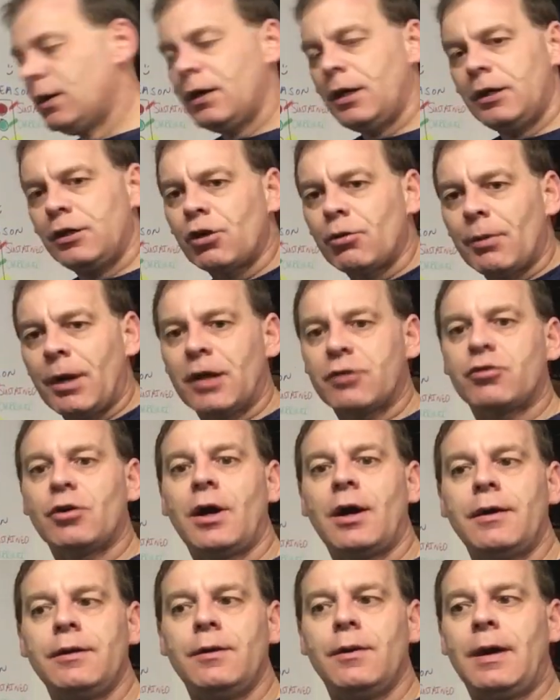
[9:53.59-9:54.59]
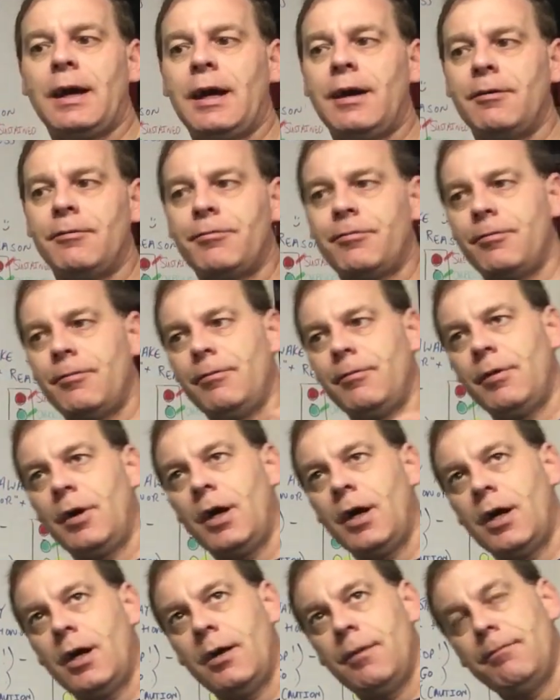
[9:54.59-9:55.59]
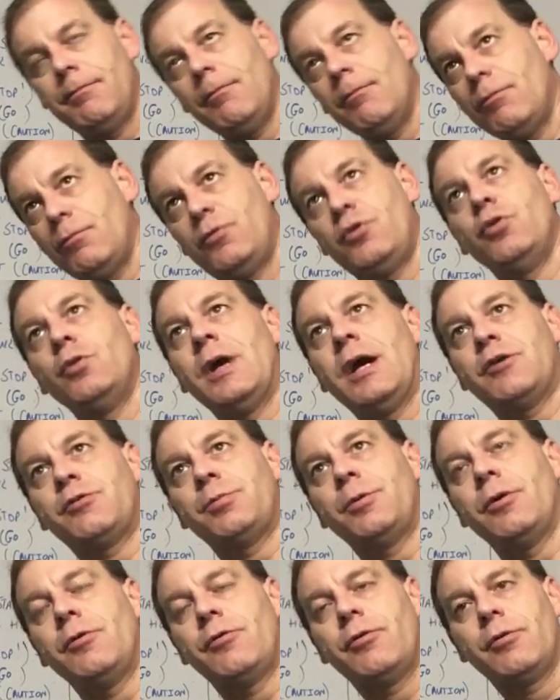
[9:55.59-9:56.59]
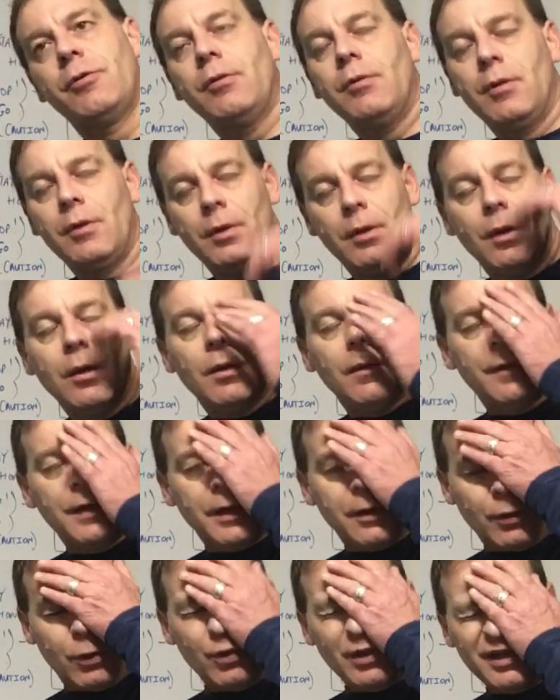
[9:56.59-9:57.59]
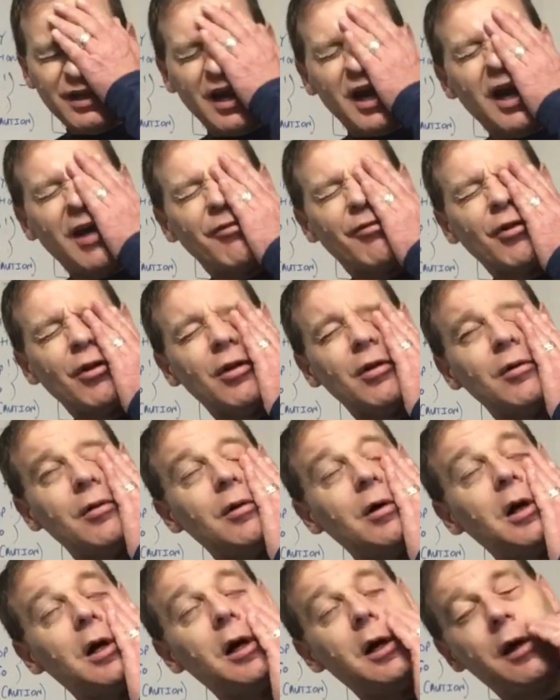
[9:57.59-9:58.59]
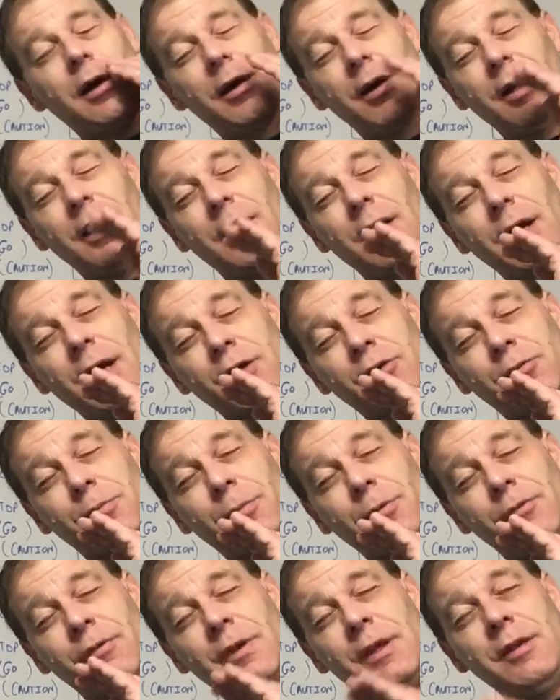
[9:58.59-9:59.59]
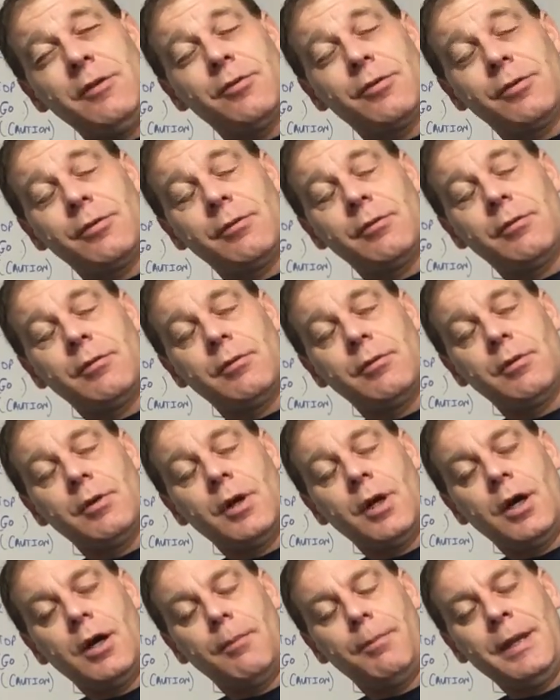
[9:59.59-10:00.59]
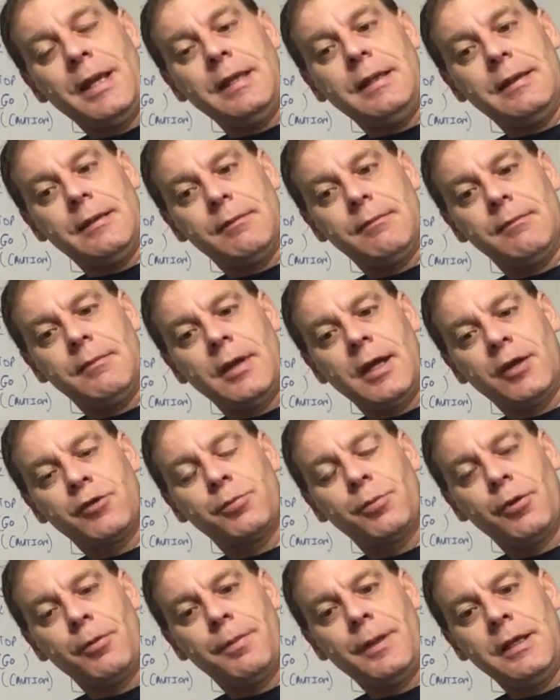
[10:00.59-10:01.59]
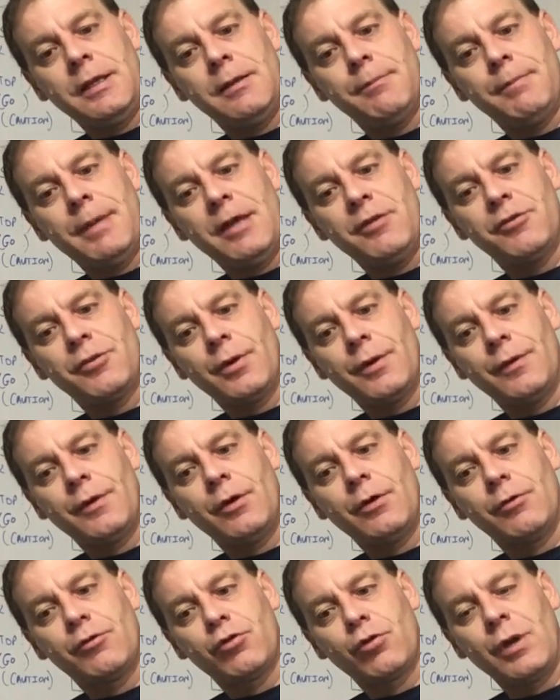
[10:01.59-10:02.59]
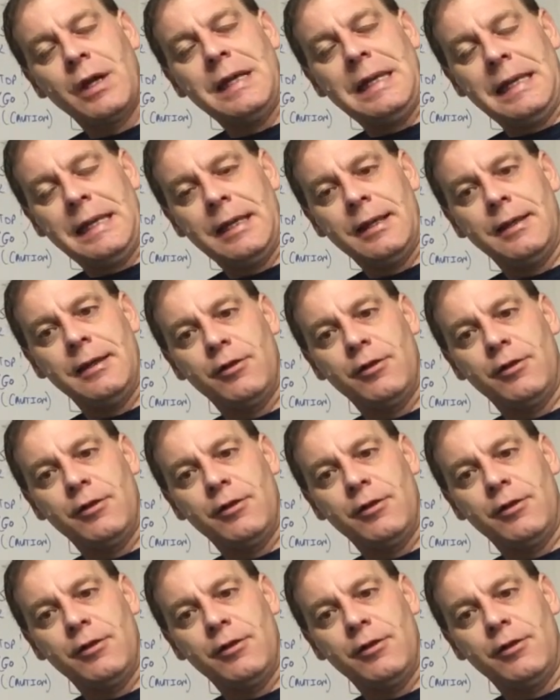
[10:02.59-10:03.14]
In your mock trial, you have 2 experts that are going to offer expertise opinion, expert opinion based on their training and